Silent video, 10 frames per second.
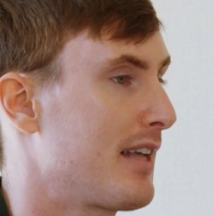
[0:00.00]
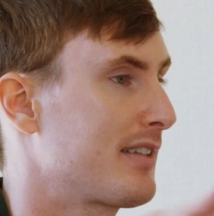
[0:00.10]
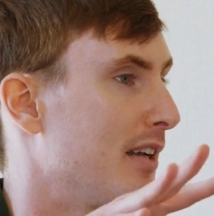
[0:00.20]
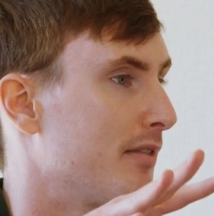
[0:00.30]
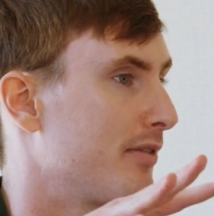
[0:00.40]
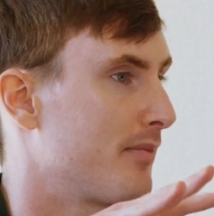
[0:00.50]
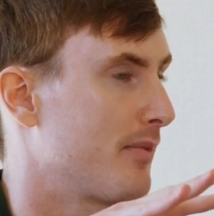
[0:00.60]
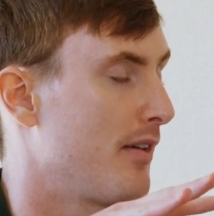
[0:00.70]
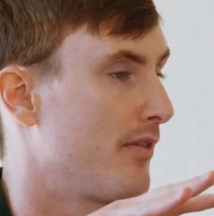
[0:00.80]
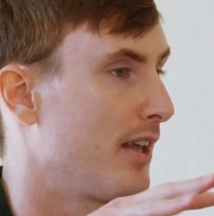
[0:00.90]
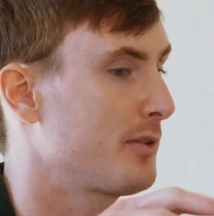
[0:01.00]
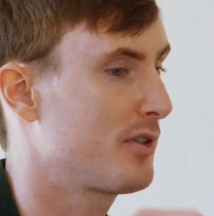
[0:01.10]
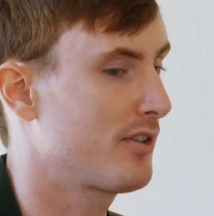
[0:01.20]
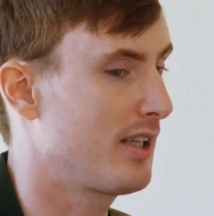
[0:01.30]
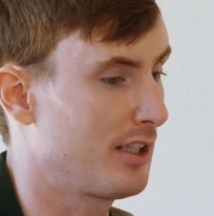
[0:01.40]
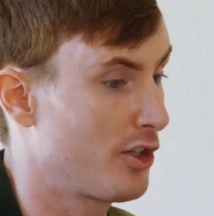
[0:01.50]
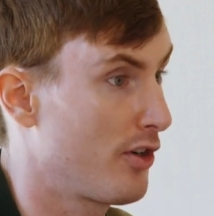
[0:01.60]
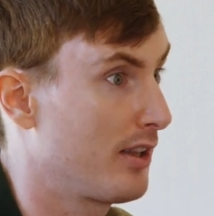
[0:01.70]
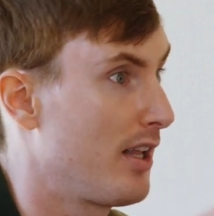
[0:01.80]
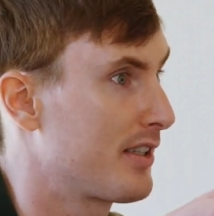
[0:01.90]
cascade of things, which are like
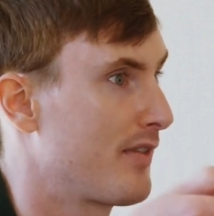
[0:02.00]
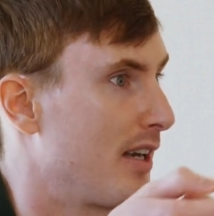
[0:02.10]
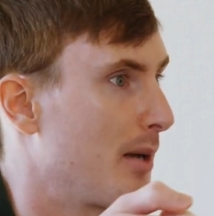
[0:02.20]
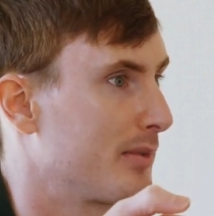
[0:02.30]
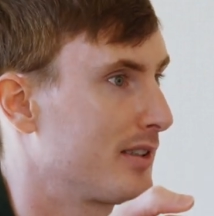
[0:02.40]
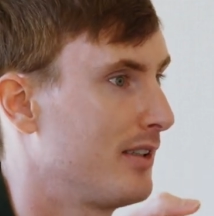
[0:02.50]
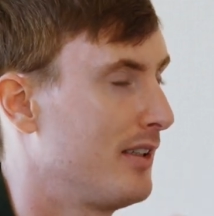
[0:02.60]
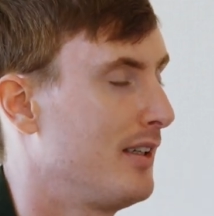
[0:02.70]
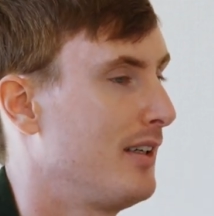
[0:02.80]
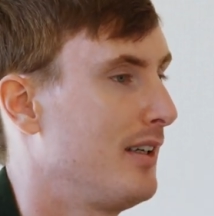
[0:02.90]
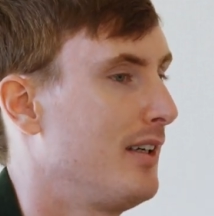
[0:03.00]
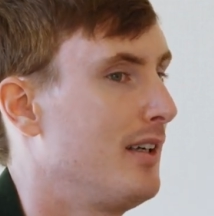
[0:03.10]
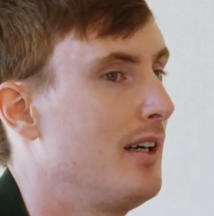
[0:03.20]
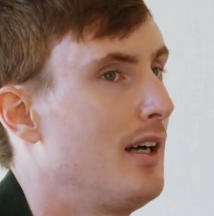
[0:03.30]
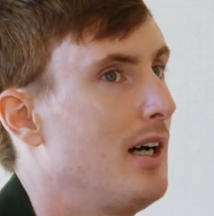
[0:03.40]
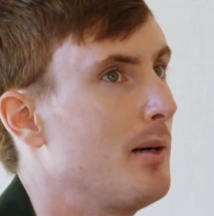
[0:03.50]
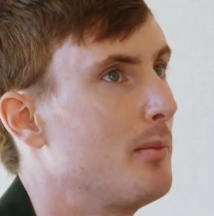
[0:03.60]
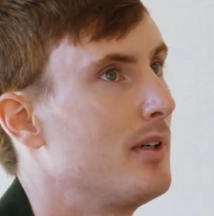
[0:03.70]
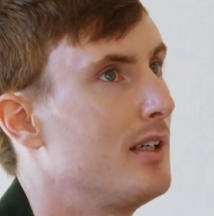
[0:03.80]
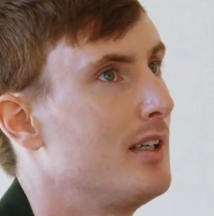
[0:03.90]
turning lots of the knobs. So
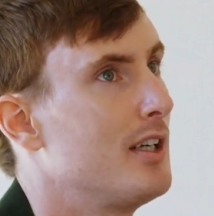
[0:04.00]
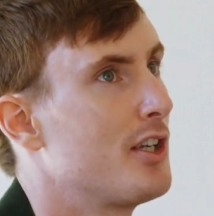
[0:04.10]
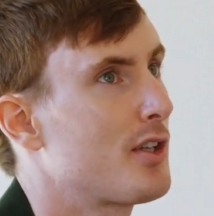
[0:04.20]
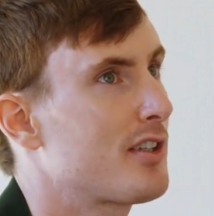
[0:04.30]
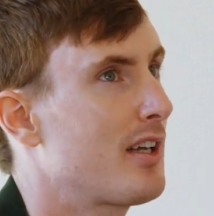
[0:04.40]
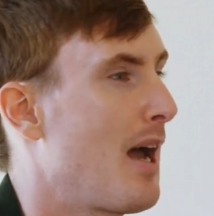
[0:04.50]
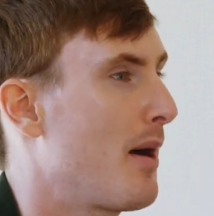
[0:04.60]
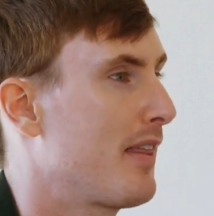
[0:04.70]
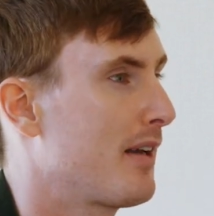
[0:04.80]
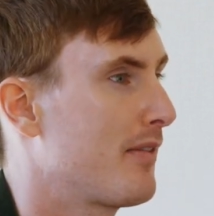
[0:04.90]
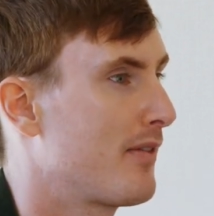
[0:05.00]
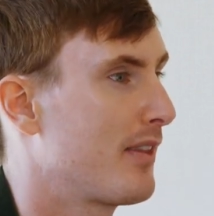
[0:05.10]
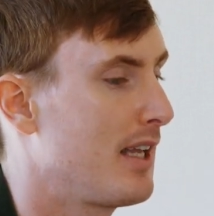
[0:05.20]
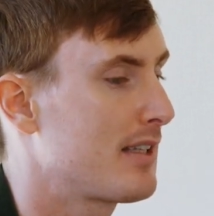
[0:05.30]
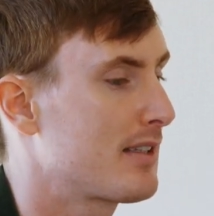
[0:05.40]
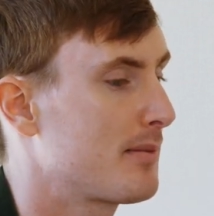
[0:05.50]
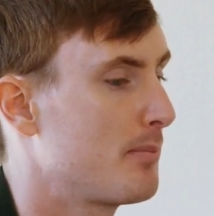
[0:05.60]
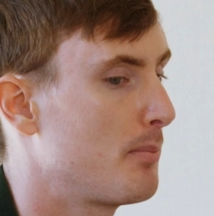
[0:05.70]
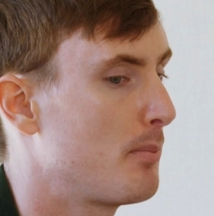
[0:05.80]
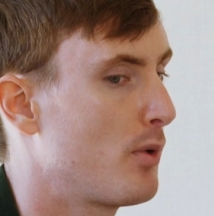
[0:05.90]
that's kind of how I think of it's
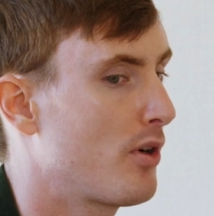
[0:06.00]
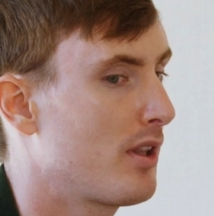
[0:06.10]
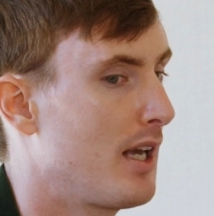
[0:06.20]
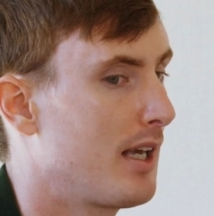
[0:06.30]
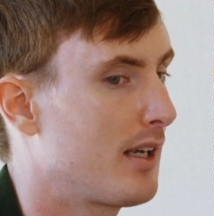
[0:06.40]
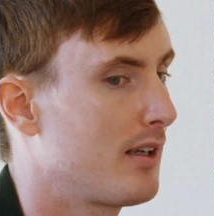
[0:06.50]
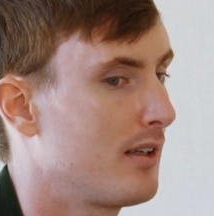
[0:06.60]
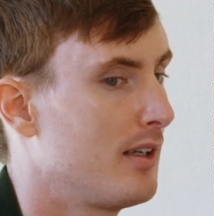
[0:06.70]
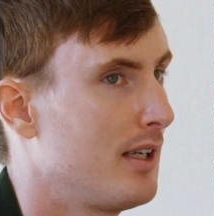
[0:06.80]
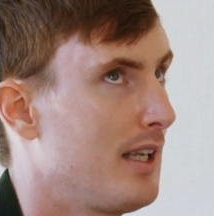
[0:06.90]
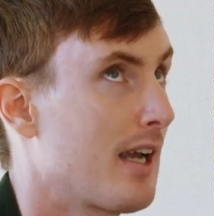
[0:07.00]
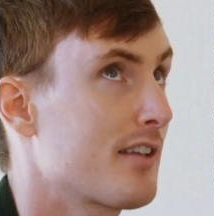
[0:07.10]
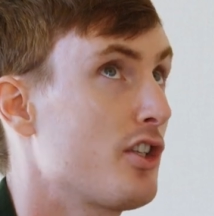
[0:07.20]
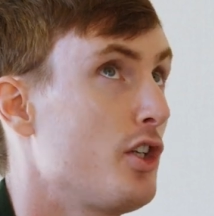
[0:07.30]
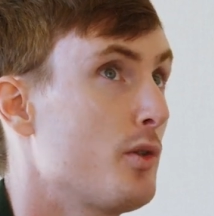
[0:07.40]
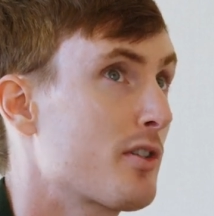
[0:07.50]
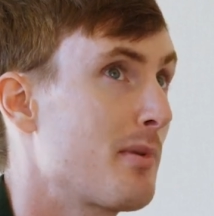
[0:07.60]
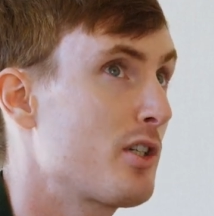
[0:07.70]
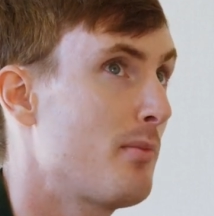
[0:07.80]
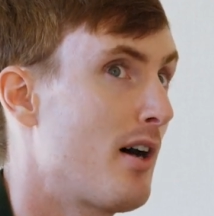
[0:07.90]
more like, I guess the user's
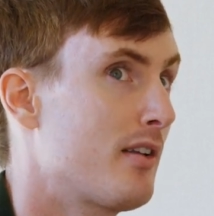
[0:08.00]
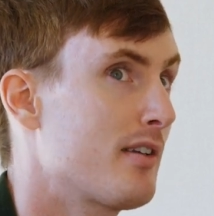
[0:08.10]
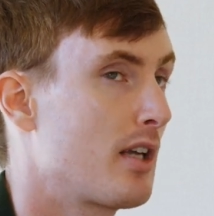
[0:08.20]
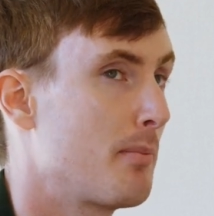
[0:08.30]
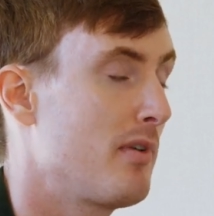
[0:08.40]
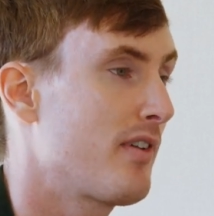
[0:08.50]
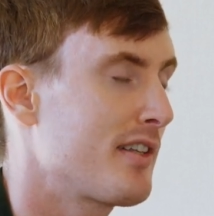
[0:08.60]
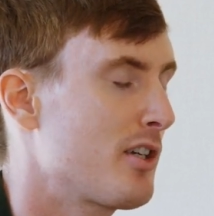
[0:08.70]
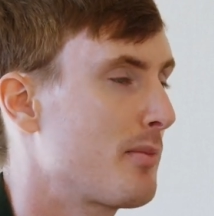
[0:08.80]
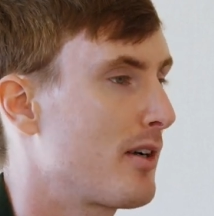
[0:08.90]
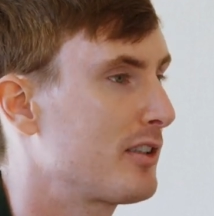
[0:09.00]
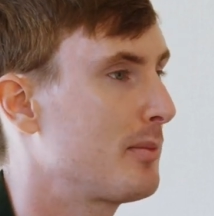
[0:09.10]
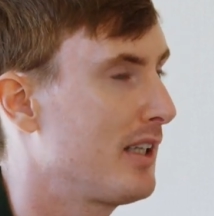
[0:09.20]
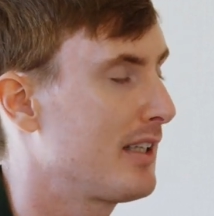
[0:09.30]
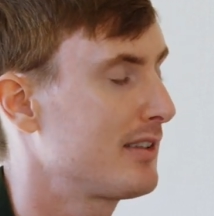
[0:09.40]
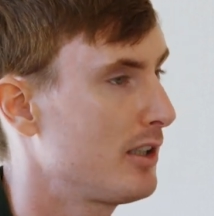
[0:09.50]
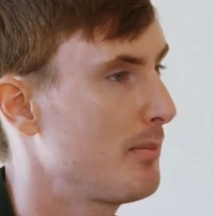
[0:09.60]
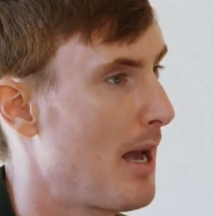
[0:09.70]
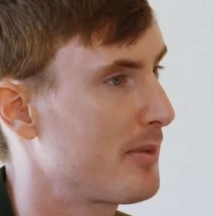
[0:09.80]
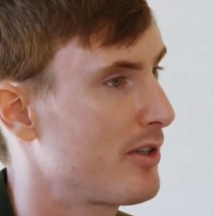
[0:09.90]
mental model can be fuzzier, but ultimately it still
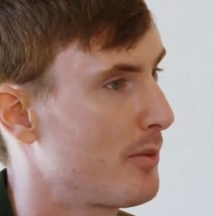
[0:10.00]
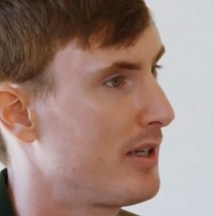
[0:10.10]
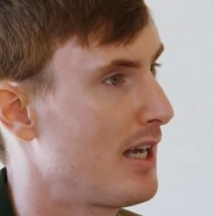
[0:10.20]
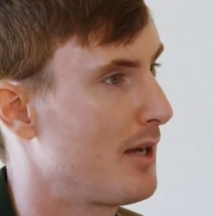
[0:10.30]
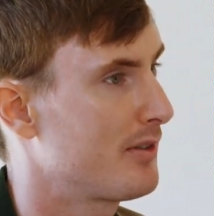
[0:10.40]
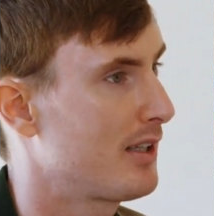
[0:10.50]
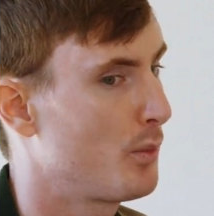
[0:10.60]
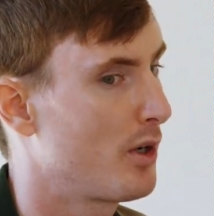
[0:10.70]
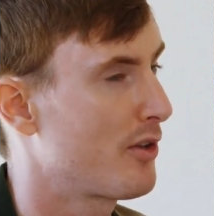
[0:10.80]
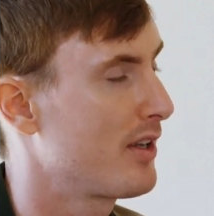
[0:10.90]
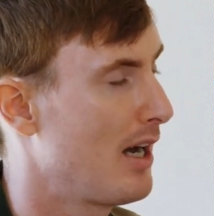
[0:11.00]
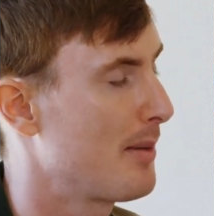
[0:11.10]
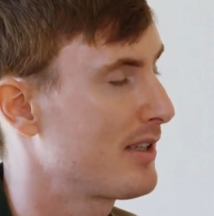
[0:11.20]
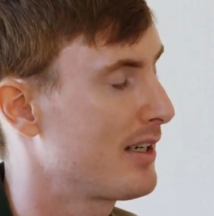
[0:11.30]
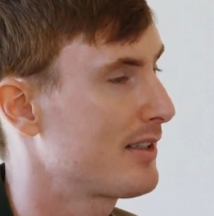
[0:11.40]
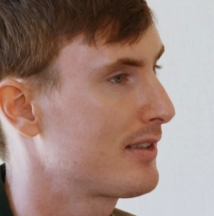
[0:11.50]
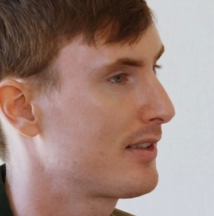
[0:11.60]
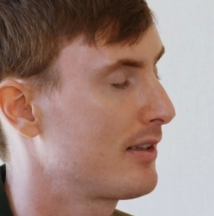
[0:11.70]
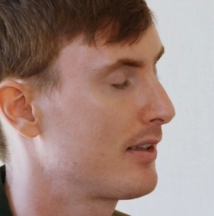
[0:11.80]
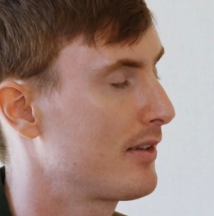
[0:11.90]
maps all the way down to what are the knobs
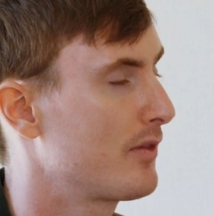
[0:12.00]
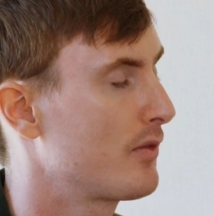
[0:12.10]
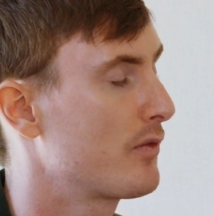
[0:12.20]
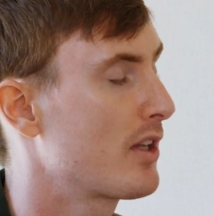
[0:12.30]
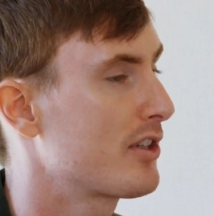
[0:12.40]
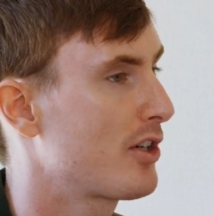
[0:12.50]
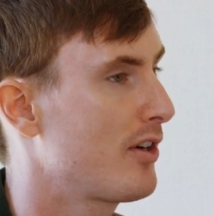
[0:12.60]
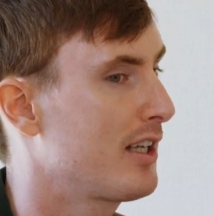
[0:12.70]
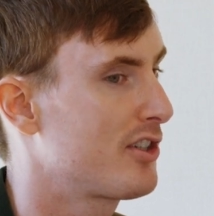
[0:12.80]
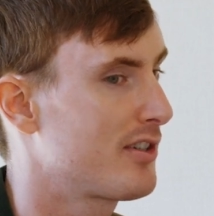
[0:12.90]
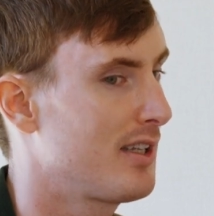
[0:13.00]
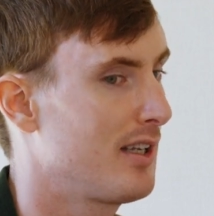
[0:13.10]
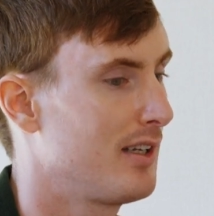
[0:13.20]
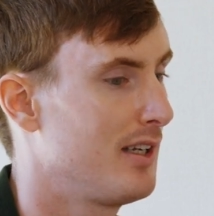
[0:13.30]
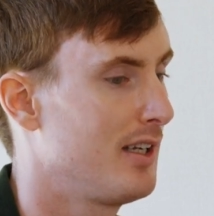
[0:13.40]
that's turning. It's just that